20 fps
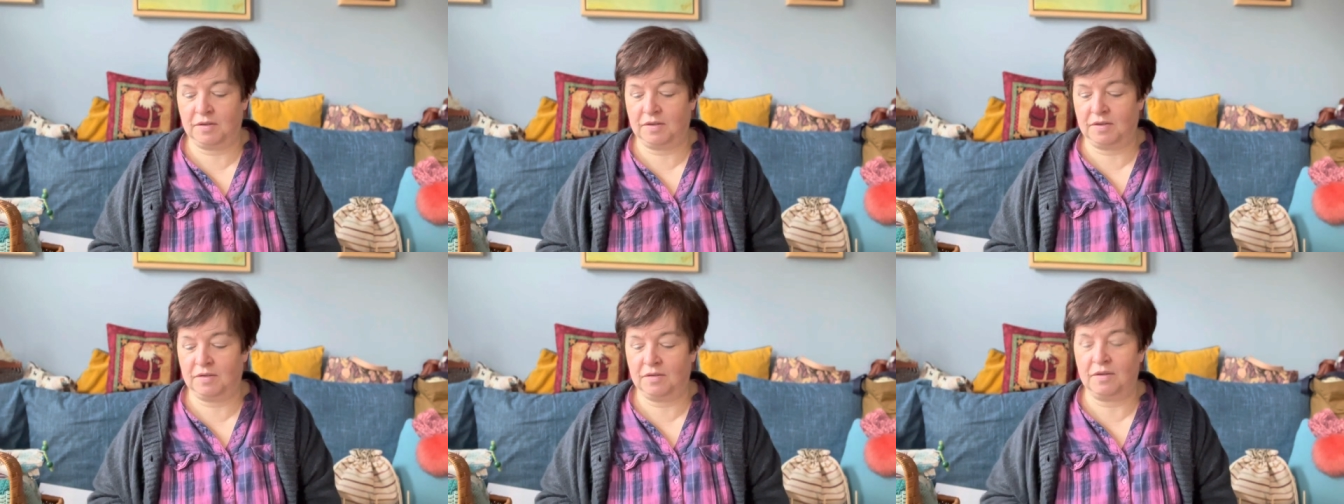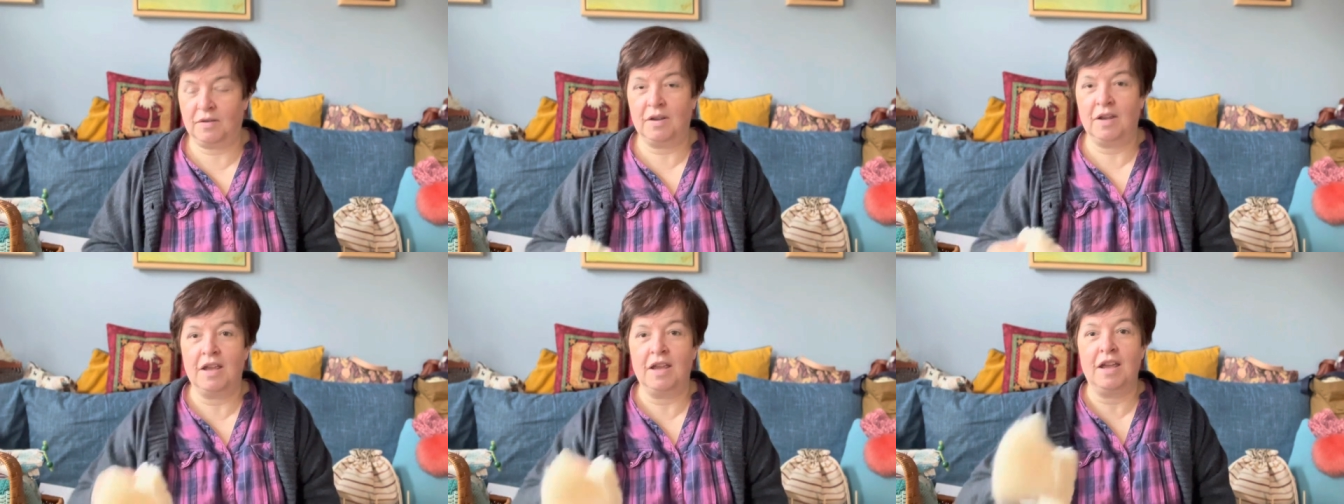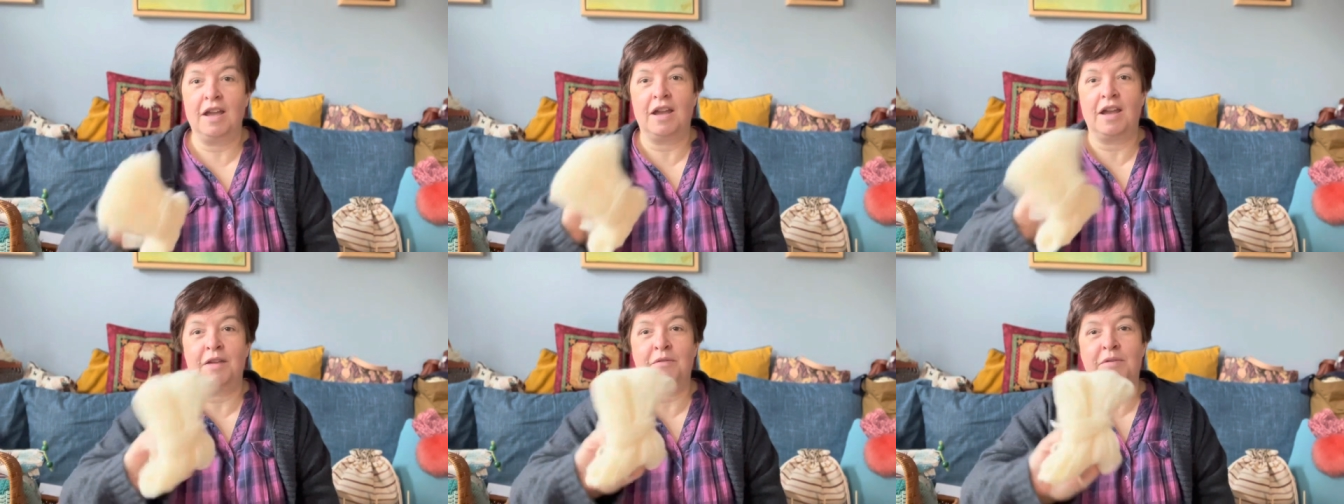So
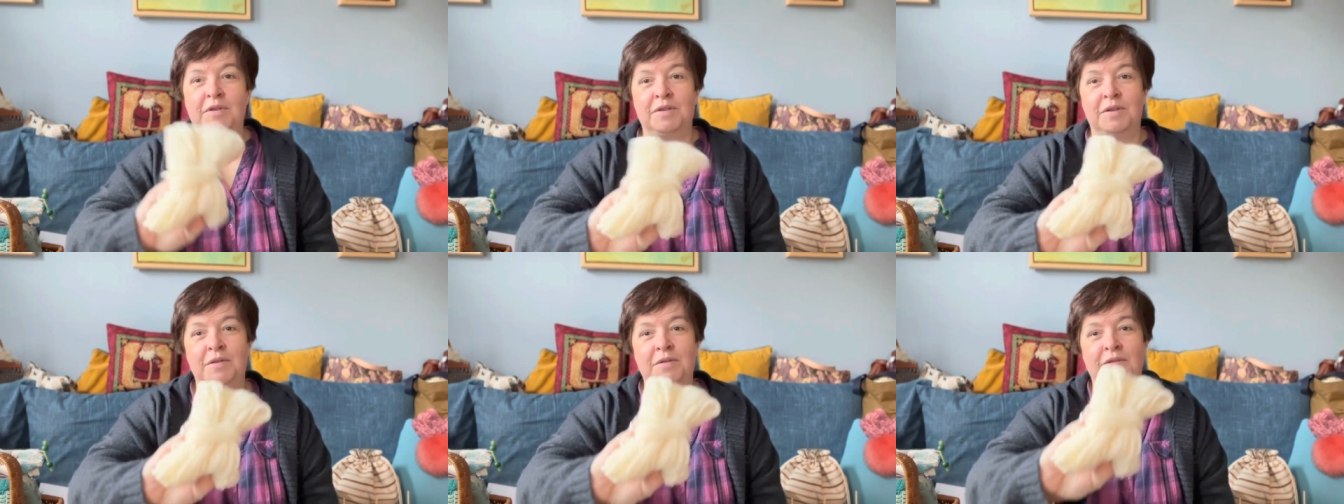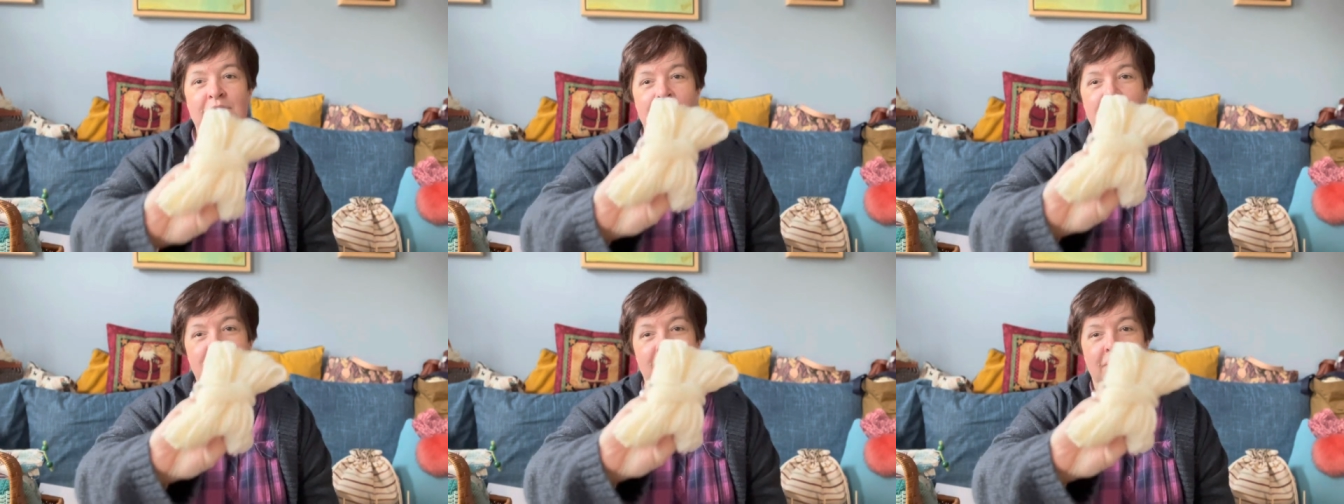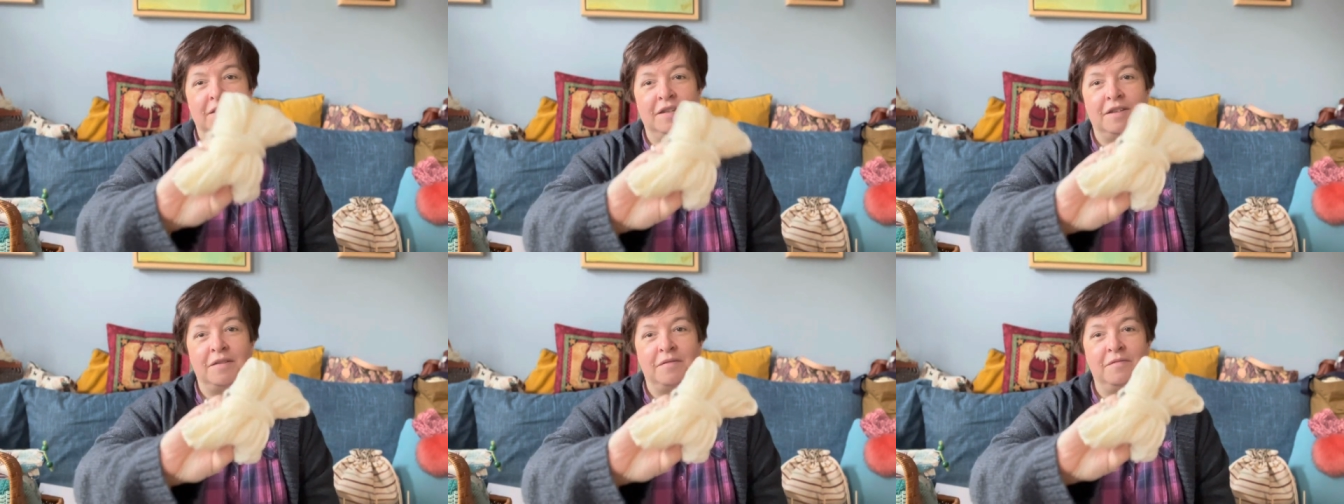I was using
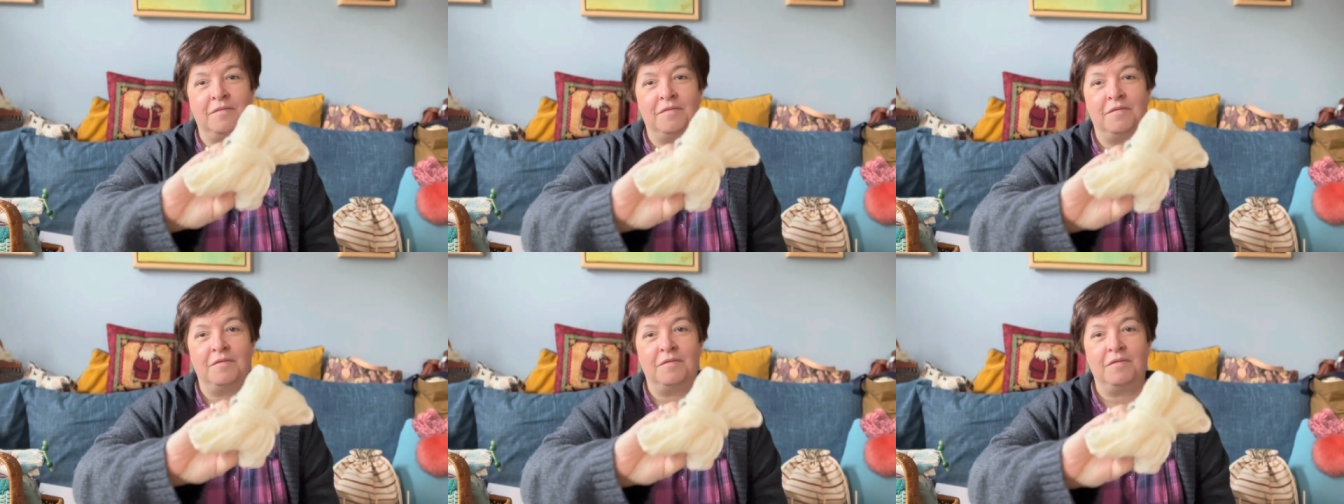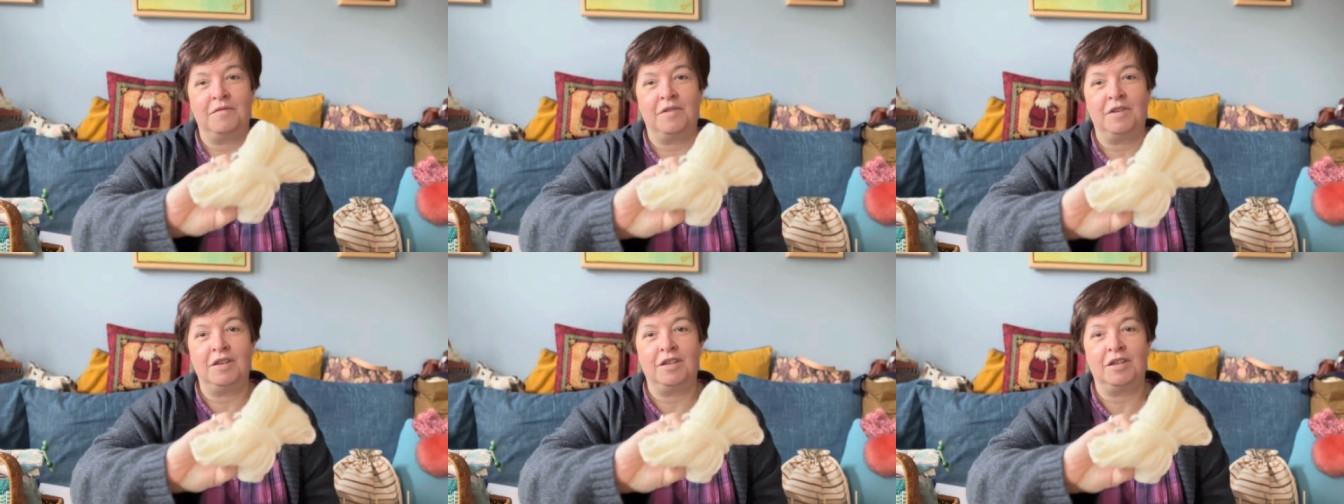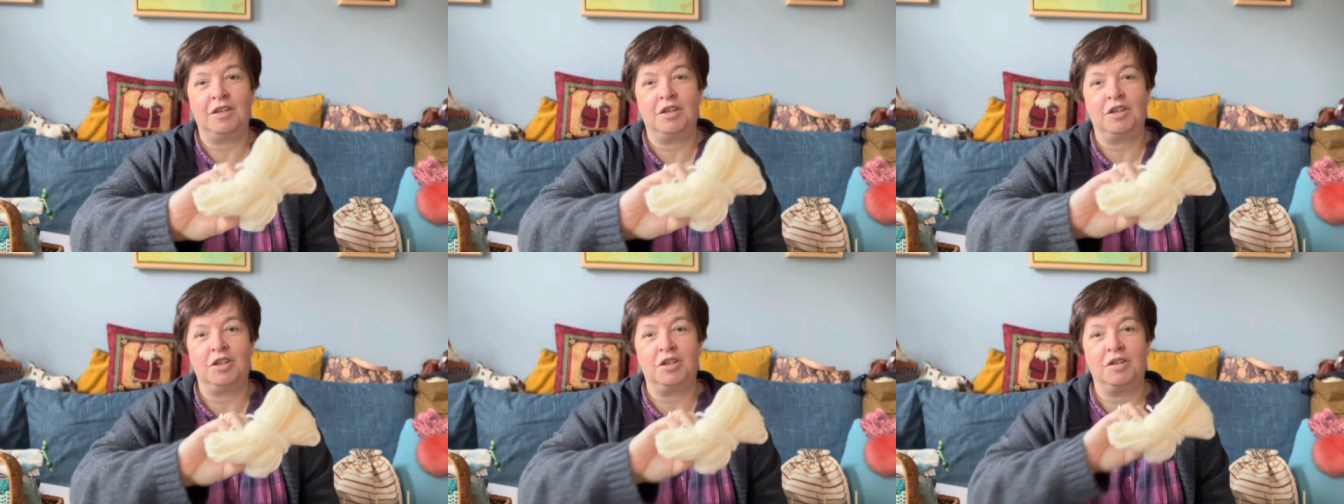some
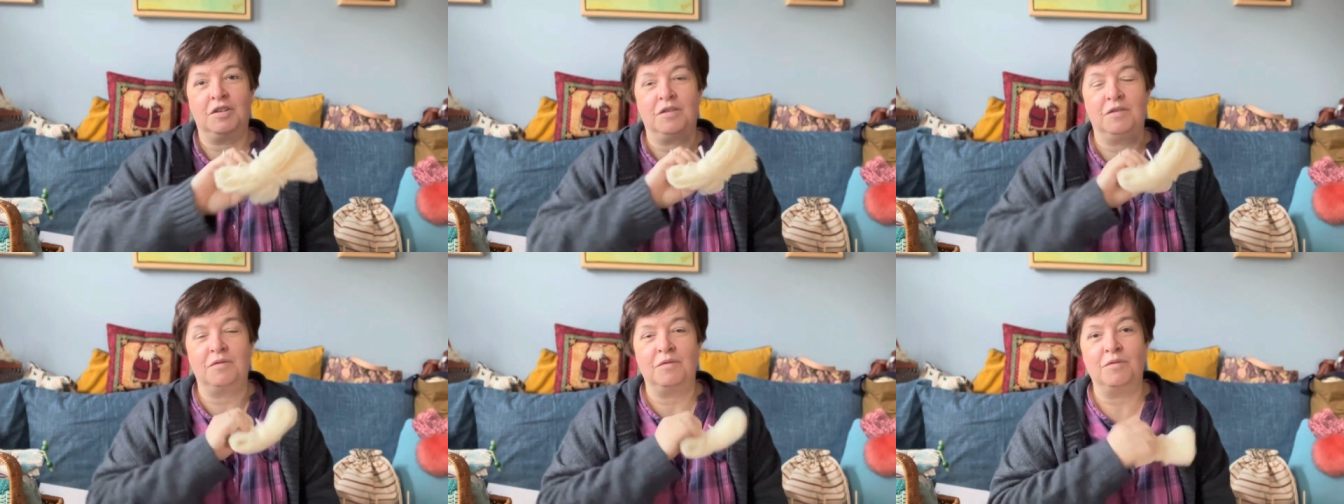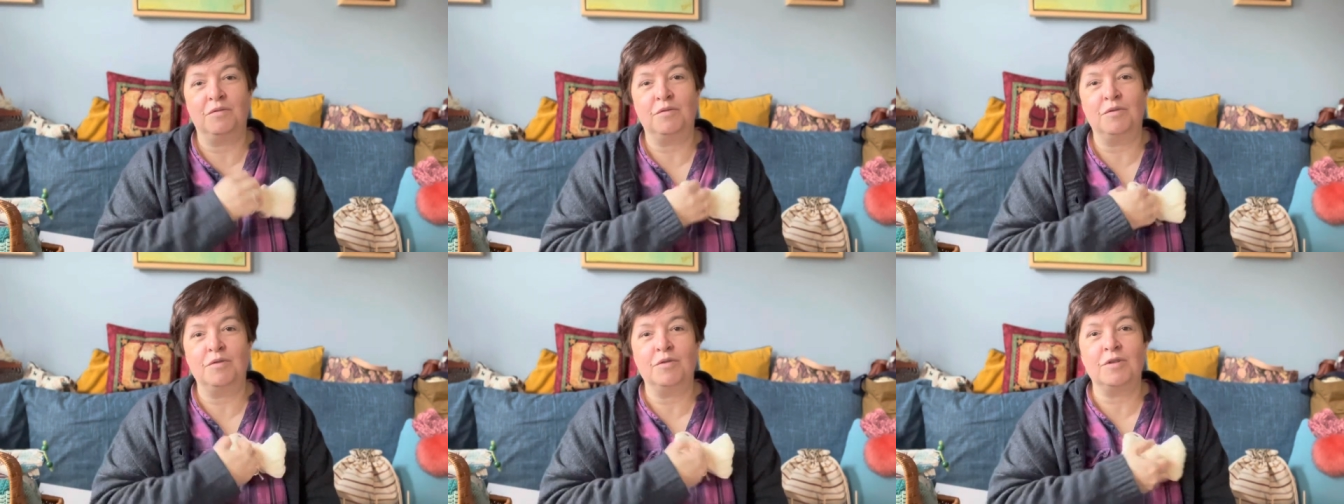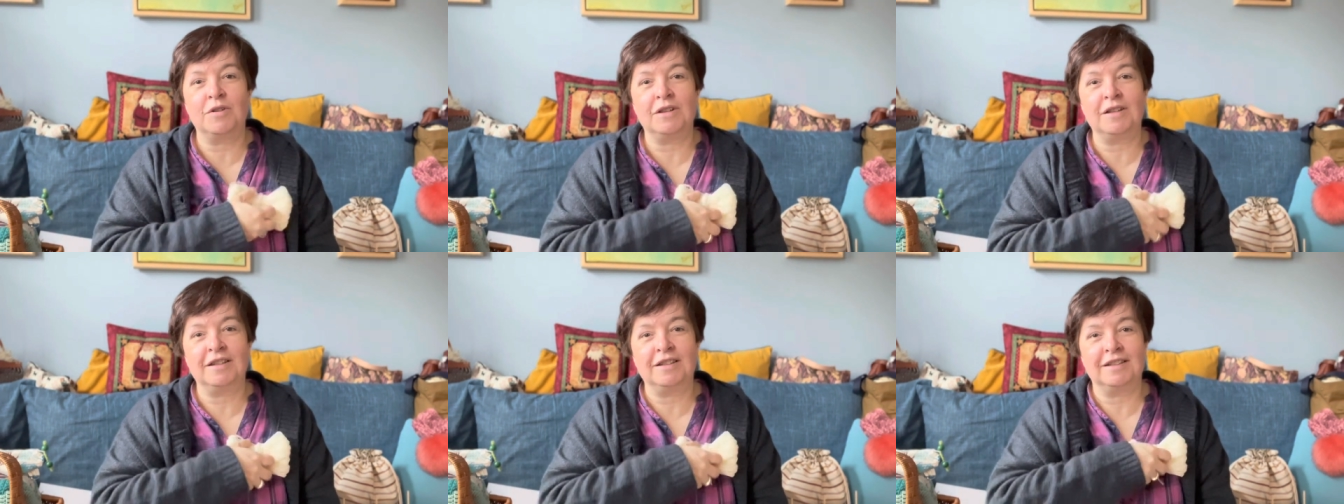vintage
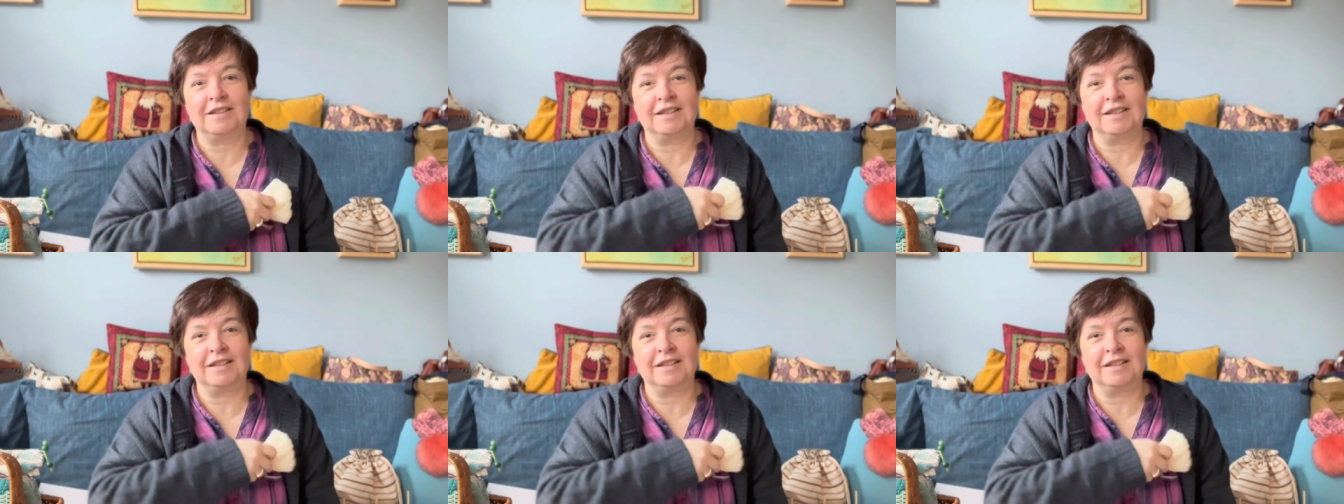wool,